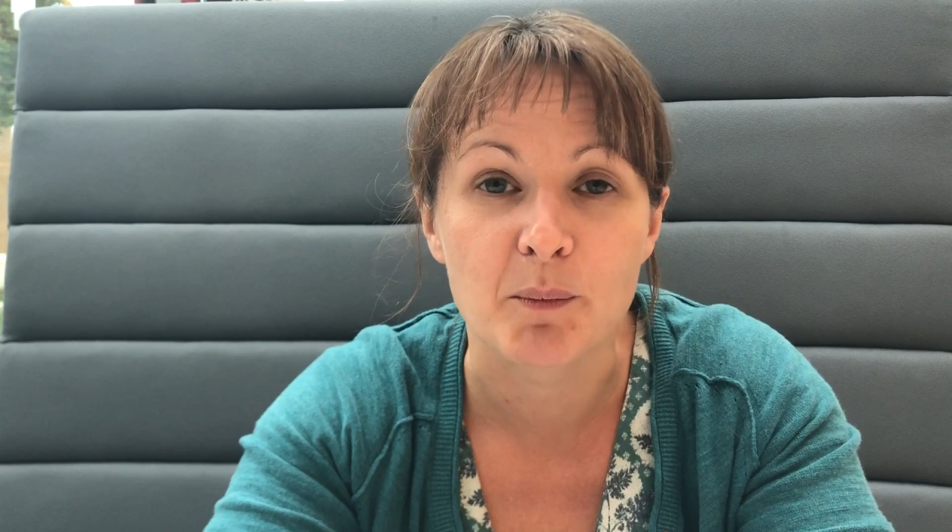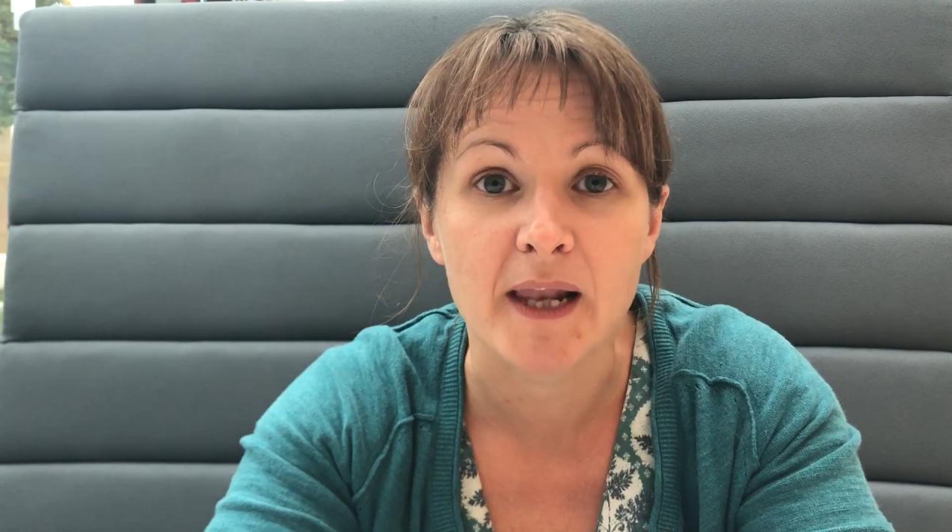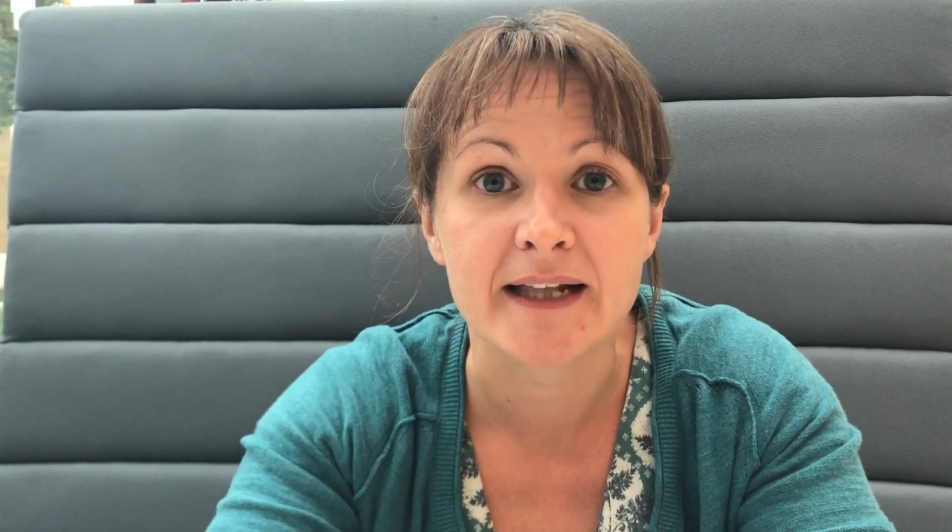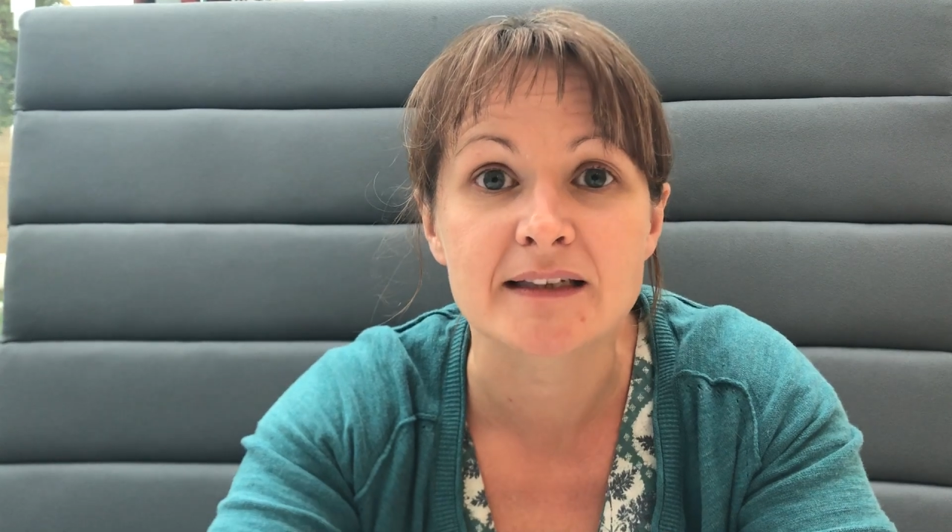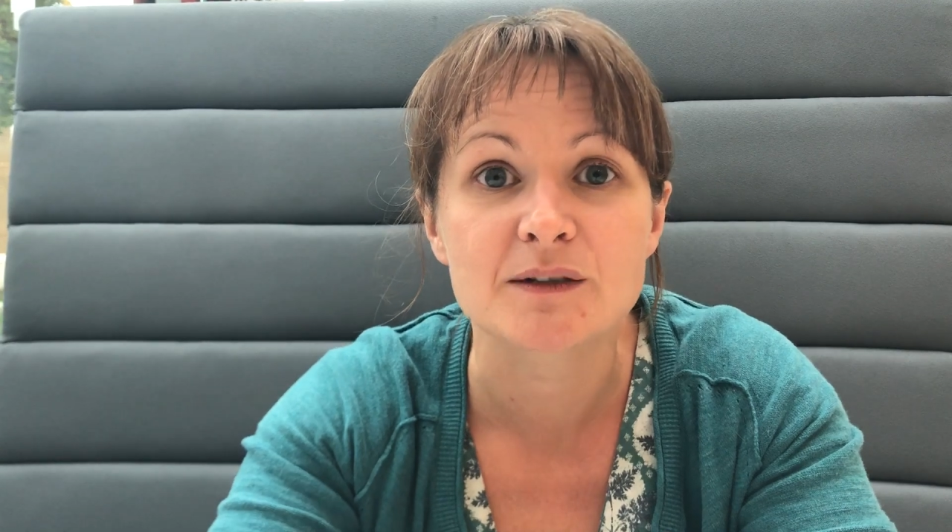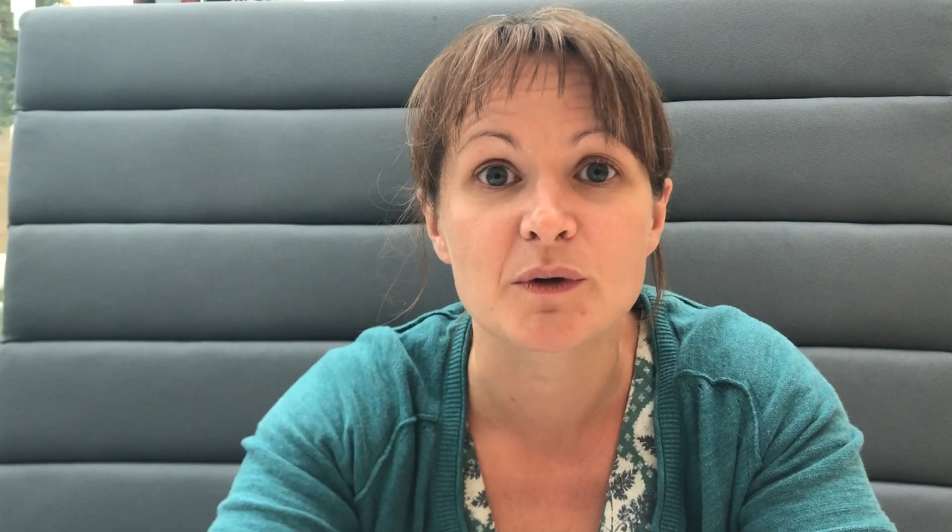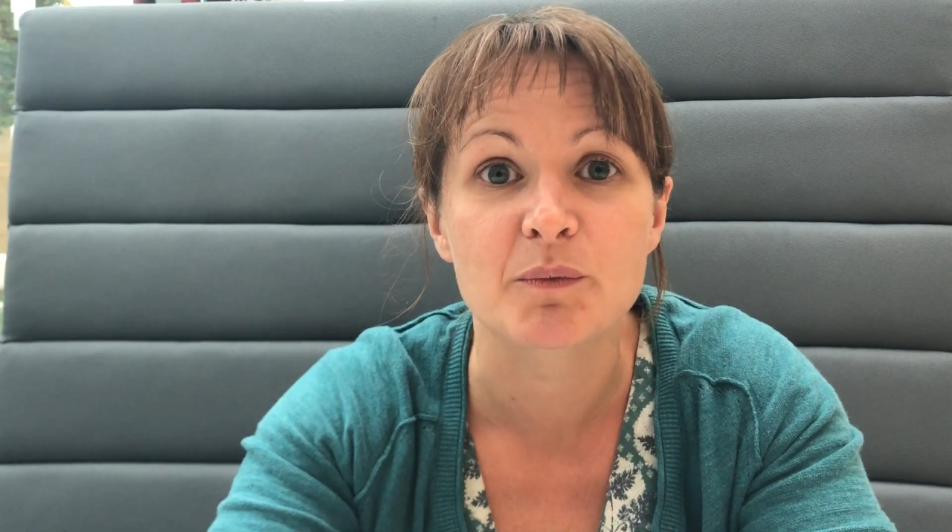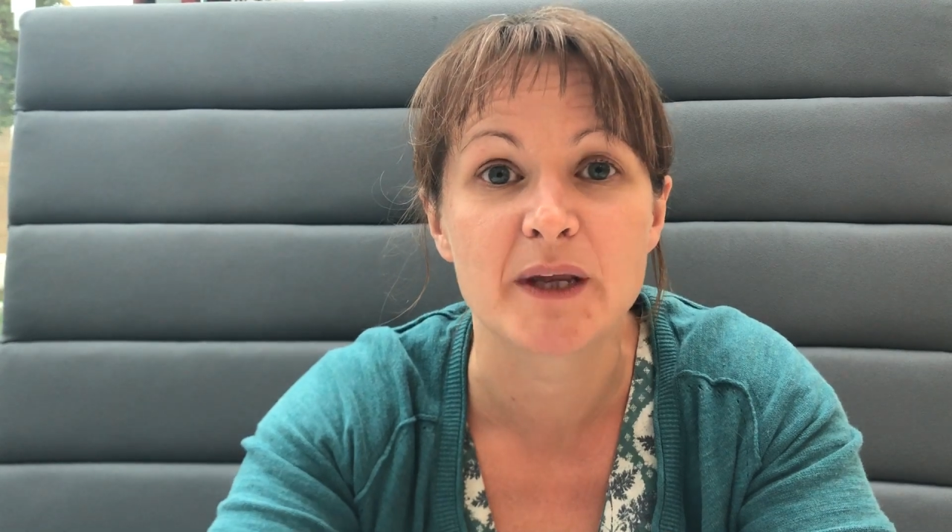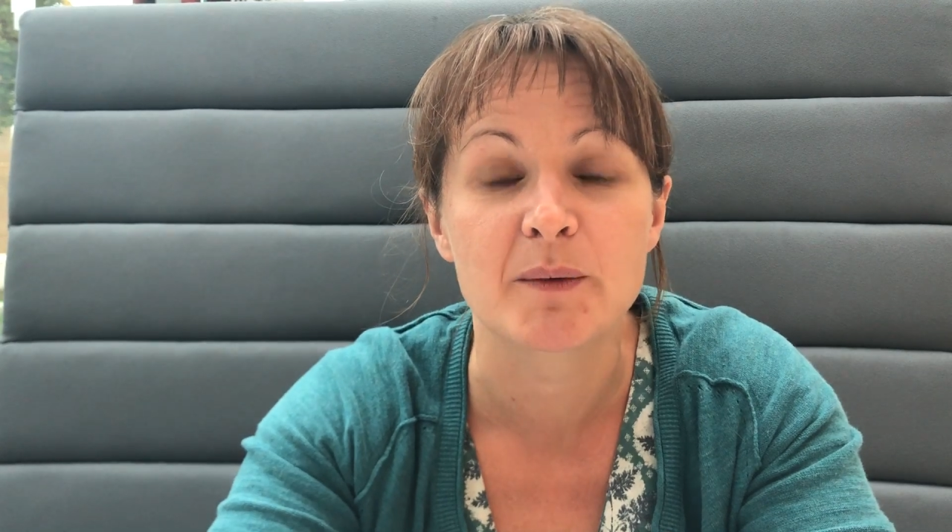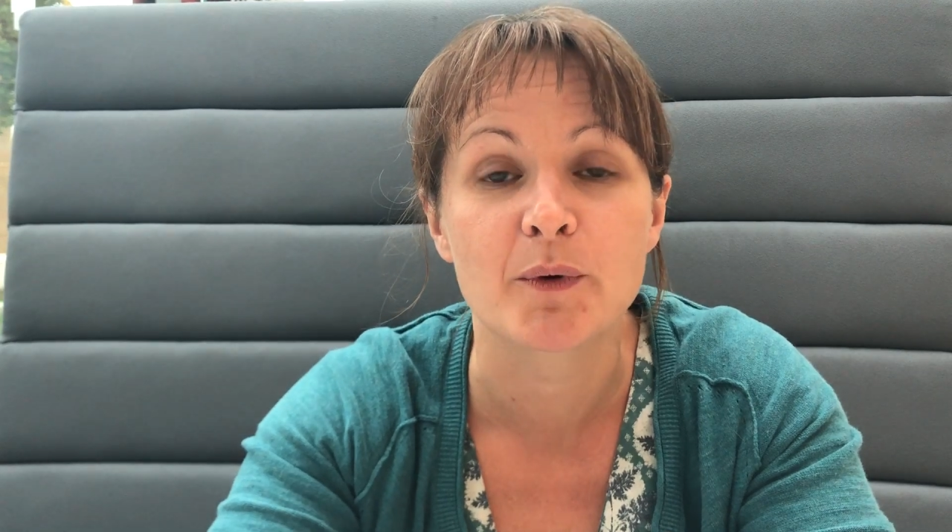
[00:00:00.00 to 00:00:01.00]
plans with
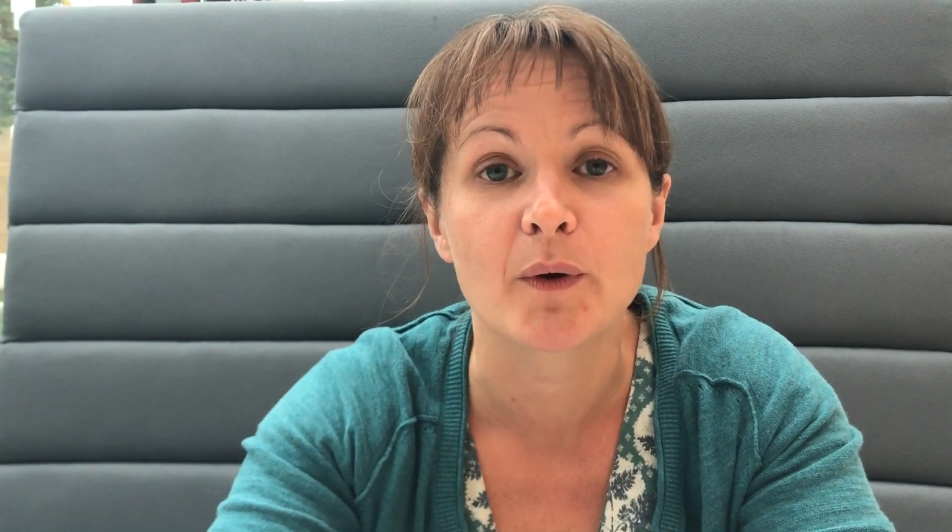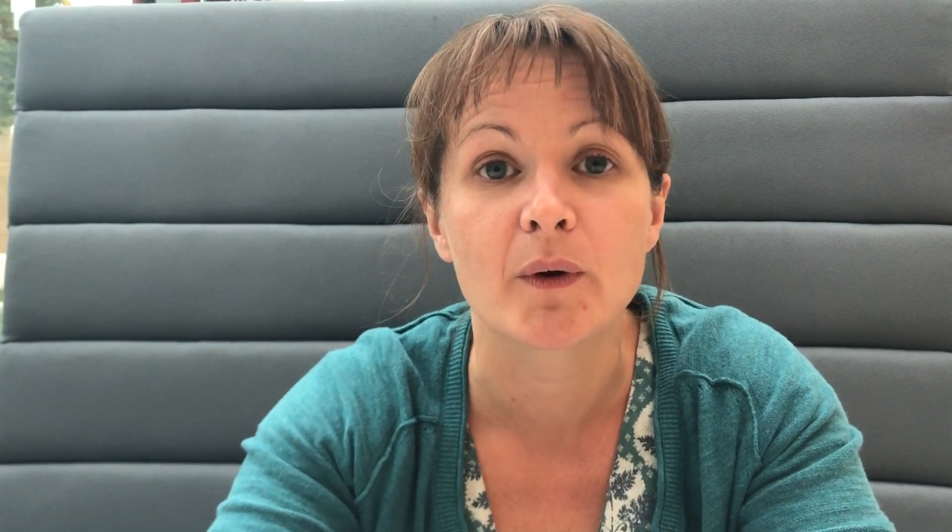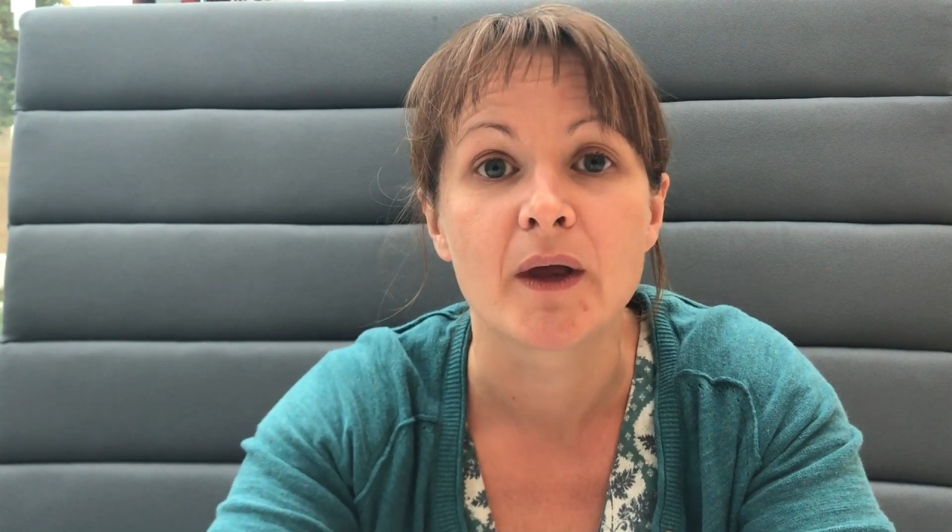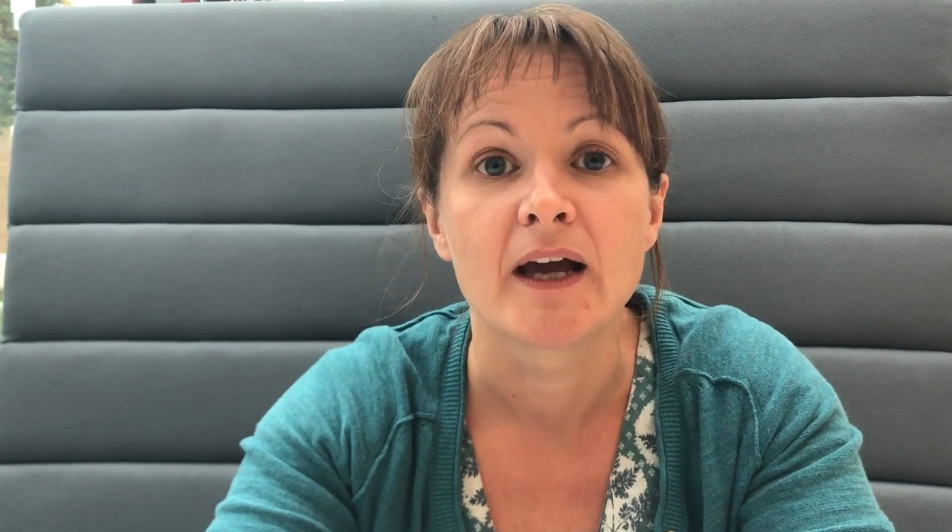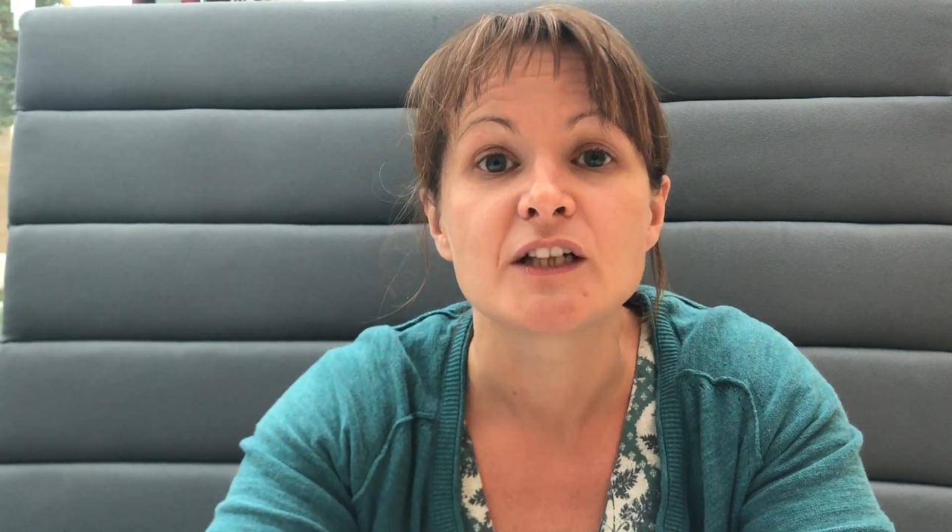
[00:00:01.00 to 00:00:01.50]
people.